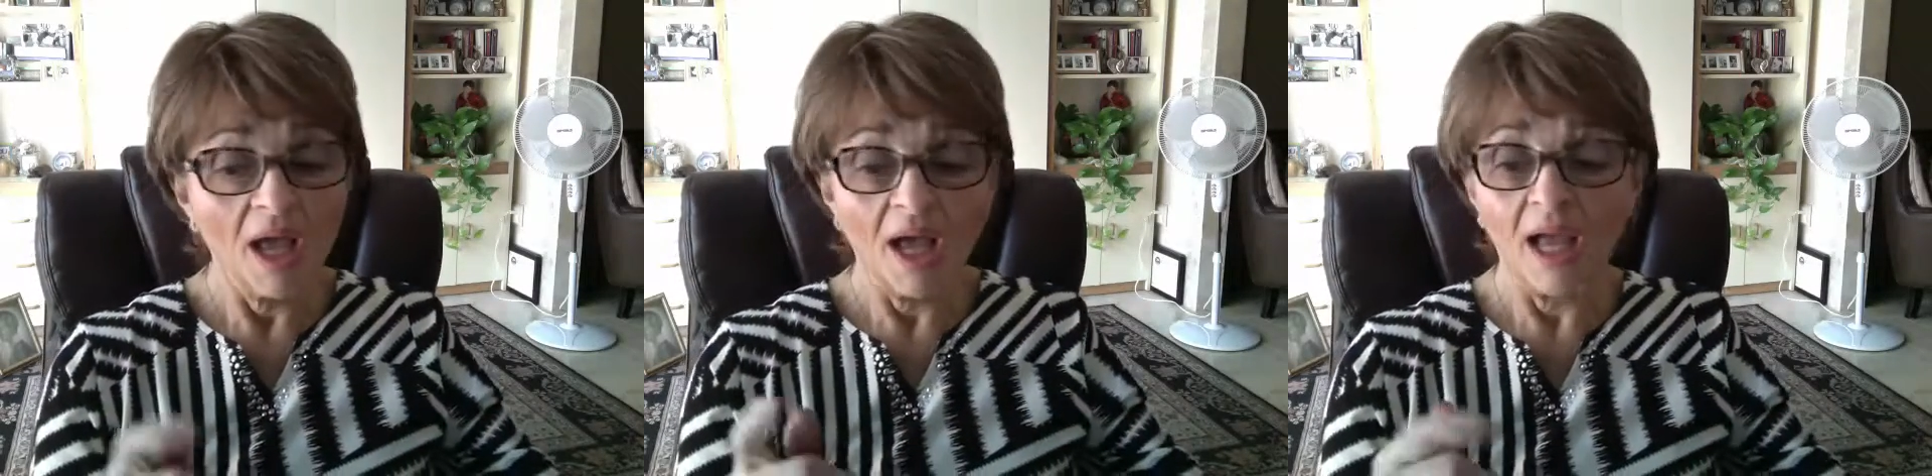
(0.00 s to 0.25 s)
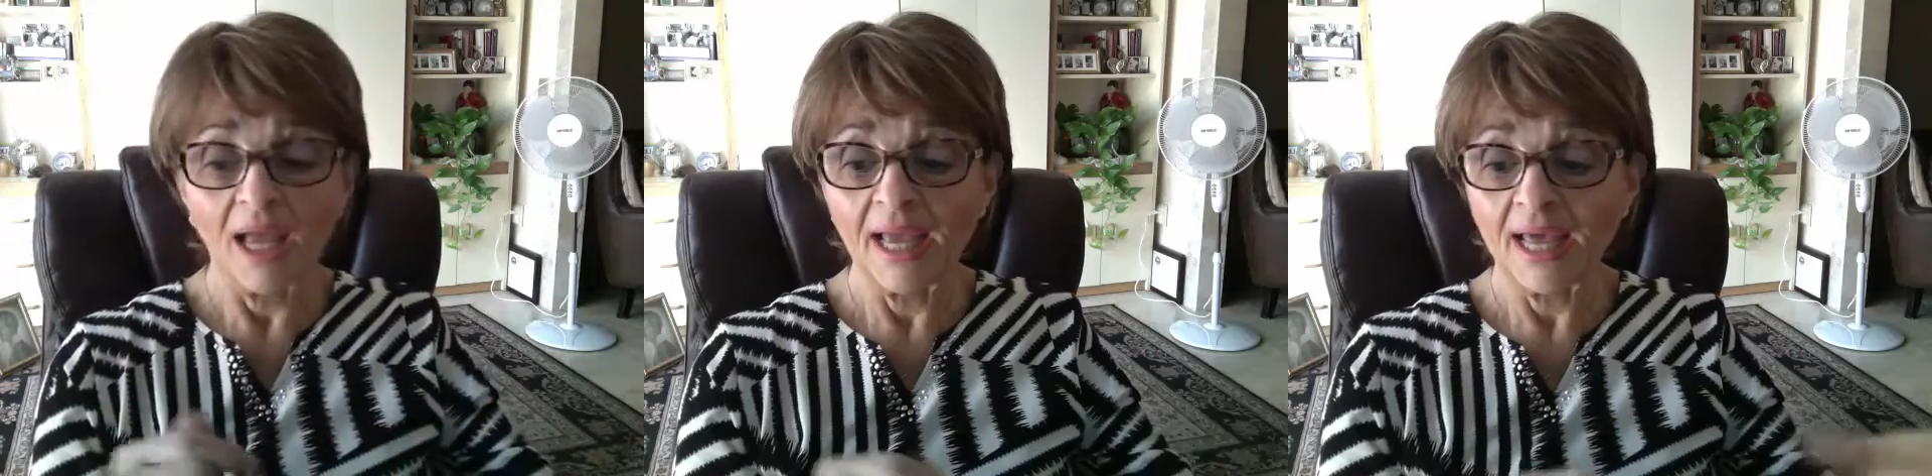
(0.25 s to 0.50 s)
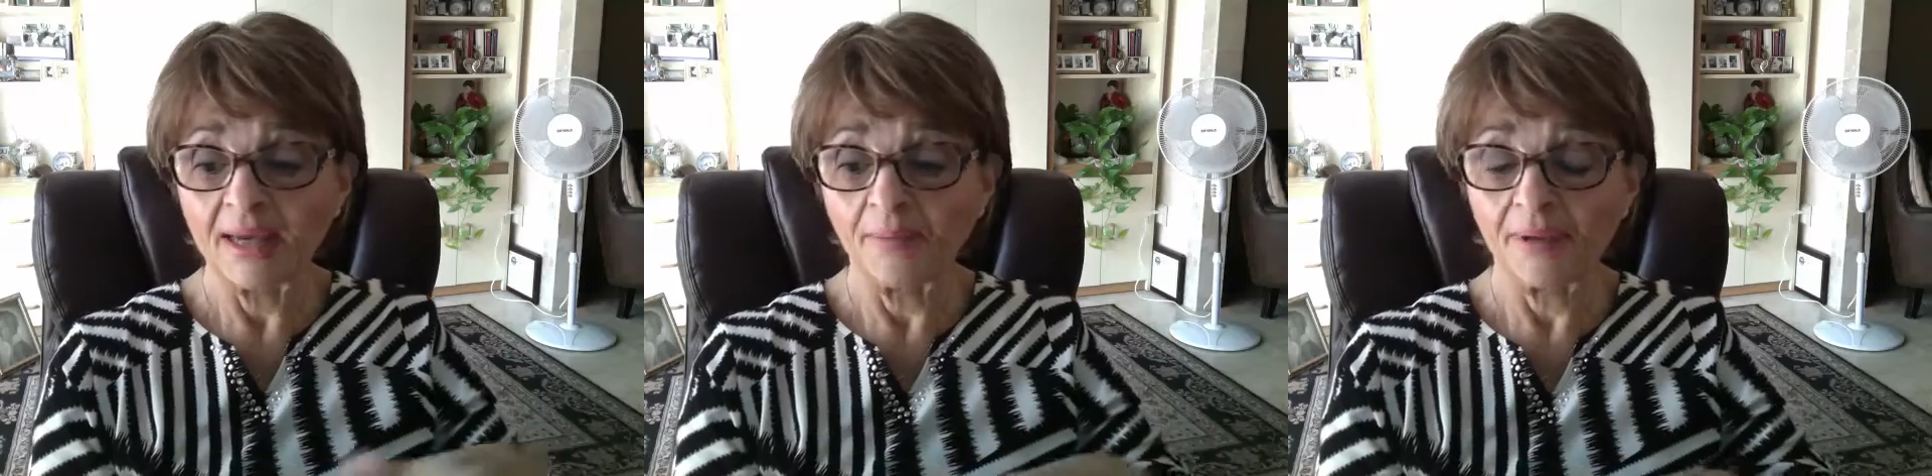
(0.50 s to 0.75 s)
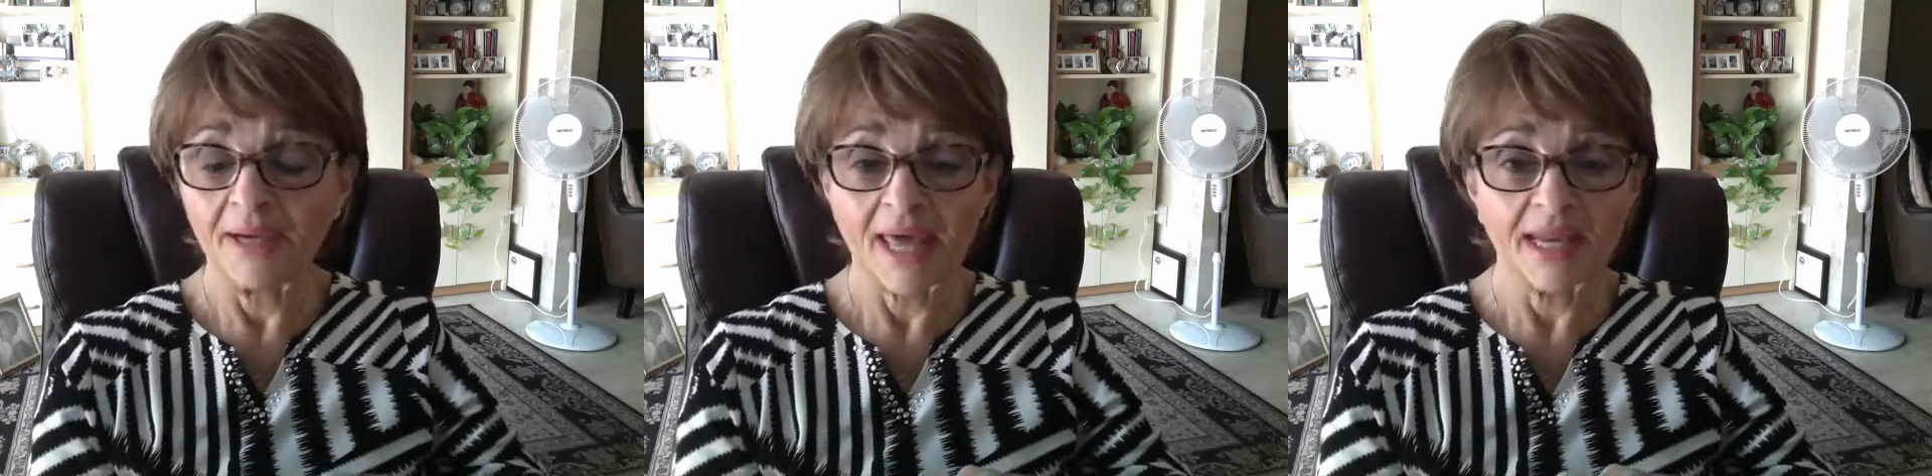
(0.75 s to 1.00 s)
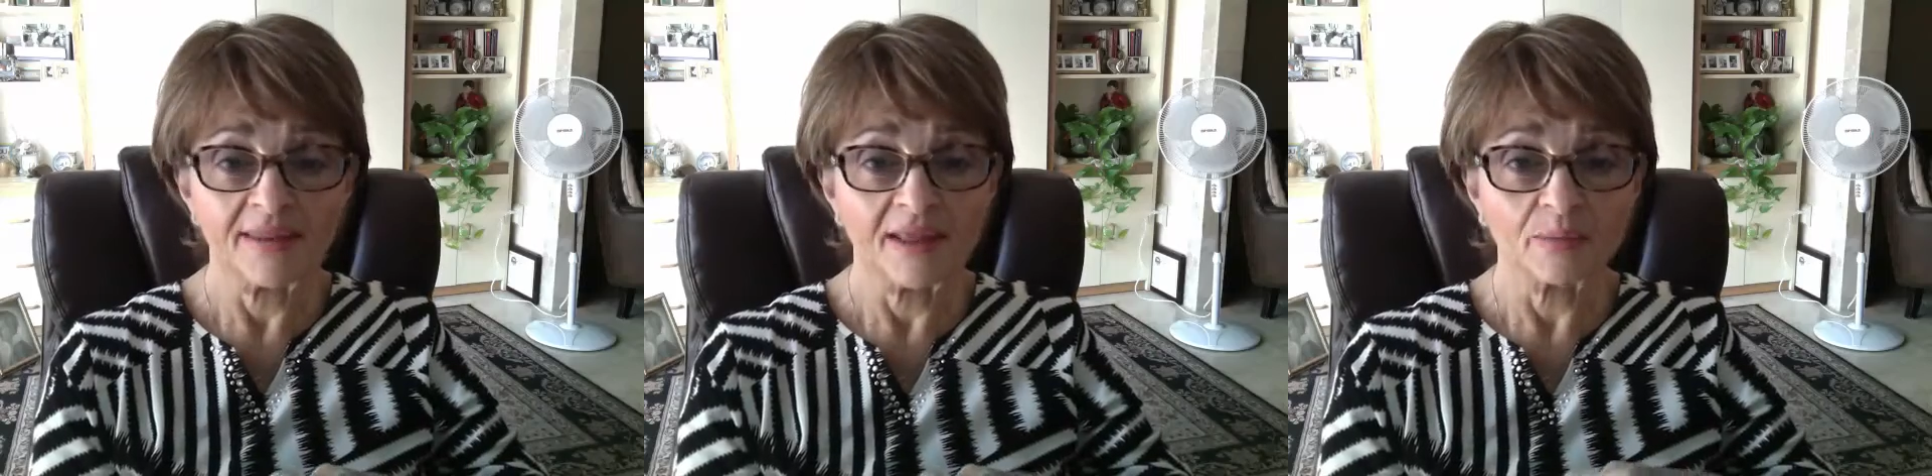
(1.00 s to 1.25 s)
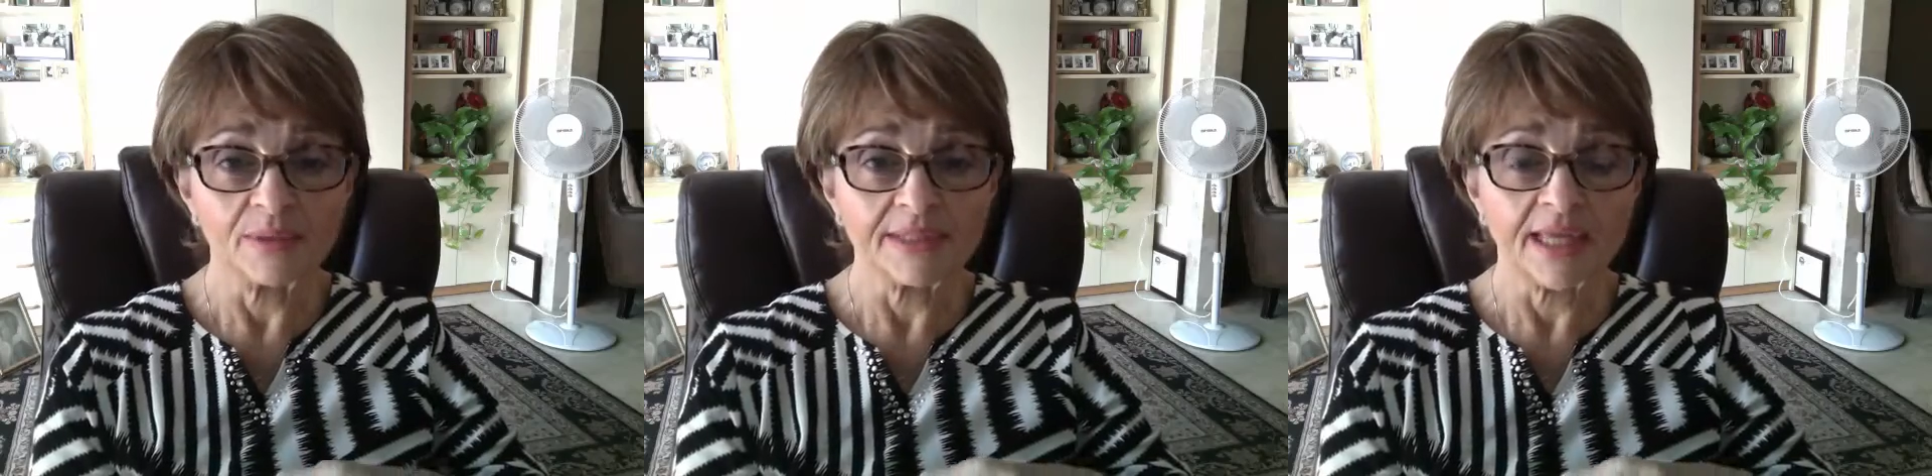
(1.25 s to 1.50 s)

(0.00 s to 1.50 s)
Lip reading: I had a banana that was